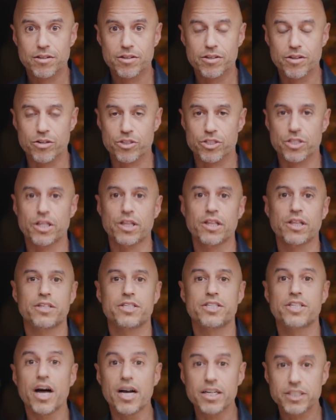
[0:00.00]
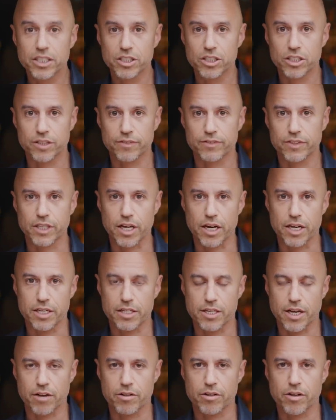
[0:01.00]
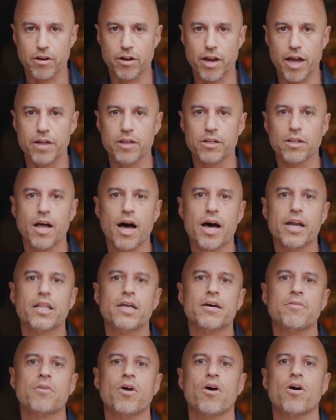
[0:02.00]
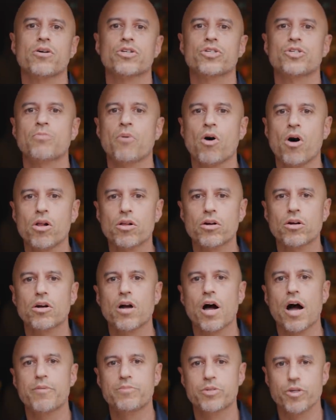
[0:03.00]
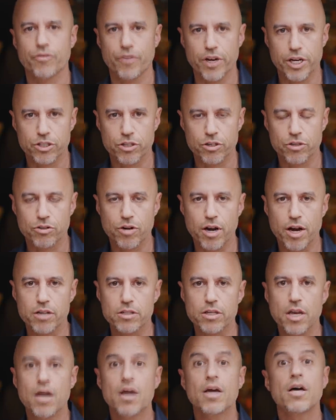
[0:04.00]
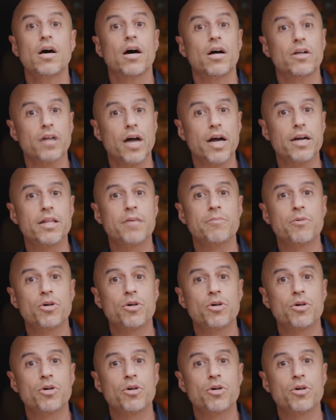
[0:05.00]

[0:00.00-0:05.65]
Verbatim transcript: There's dozens of studies out there, and a lot of them are smaller observational trials. A lot of them are